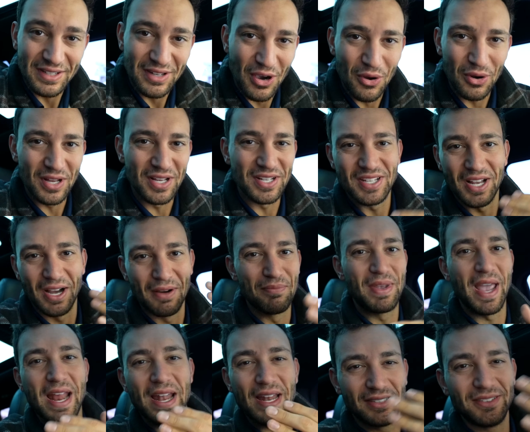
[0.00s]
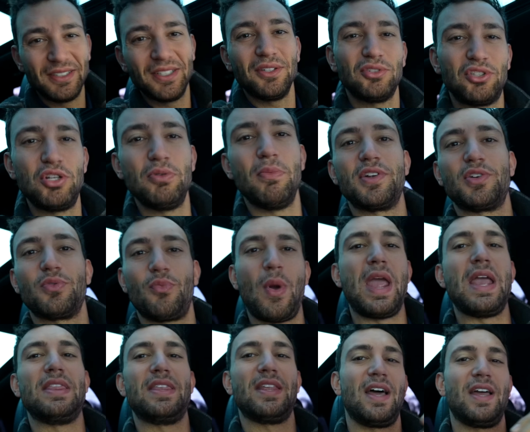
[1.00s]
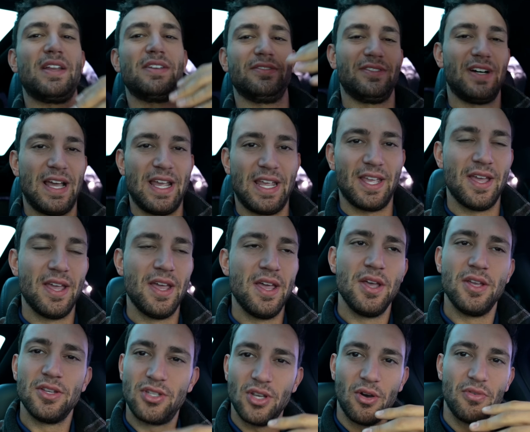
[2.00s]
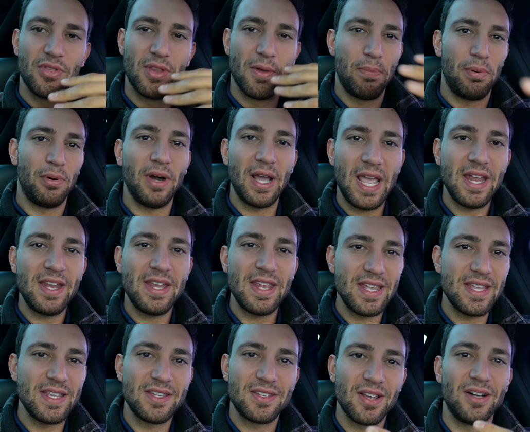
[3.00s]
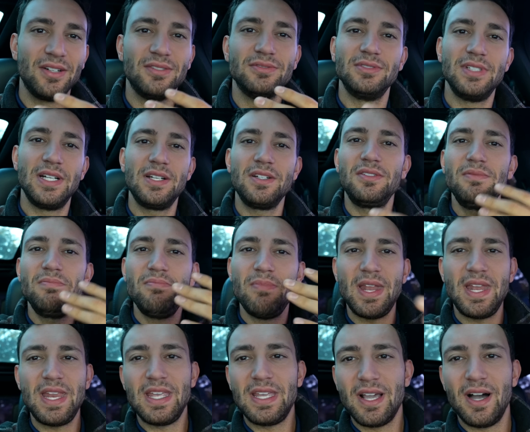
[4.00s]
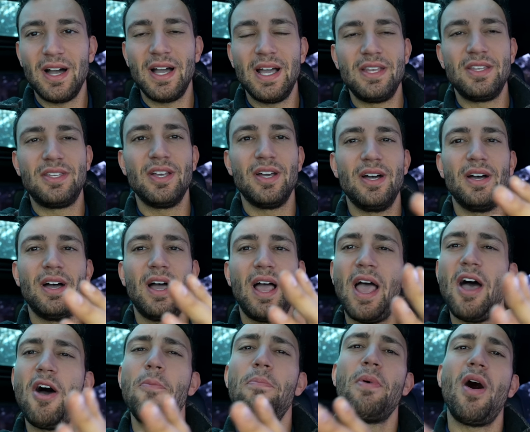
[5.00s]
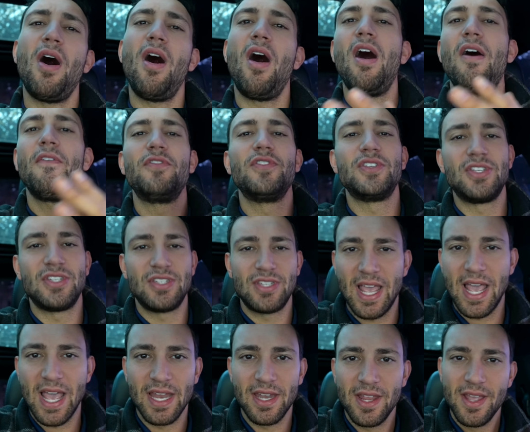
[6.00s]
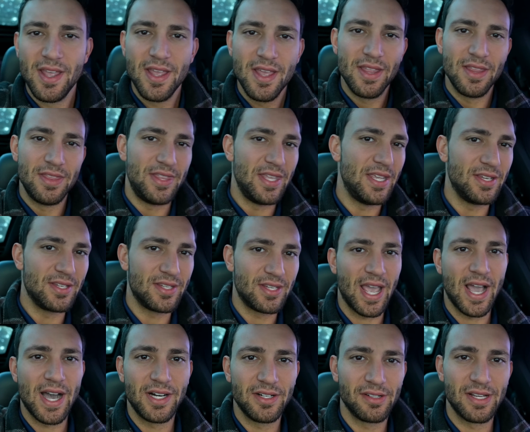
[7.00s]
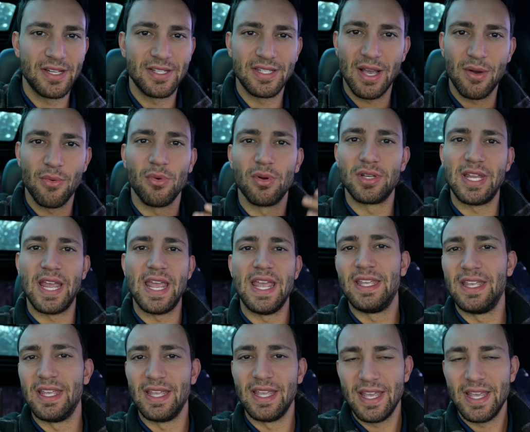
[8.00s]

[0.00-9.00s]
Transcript: noticed I'm gaining a little too much weight than I'd like. So the plan is a little mini cut to help offset these calories that we're taking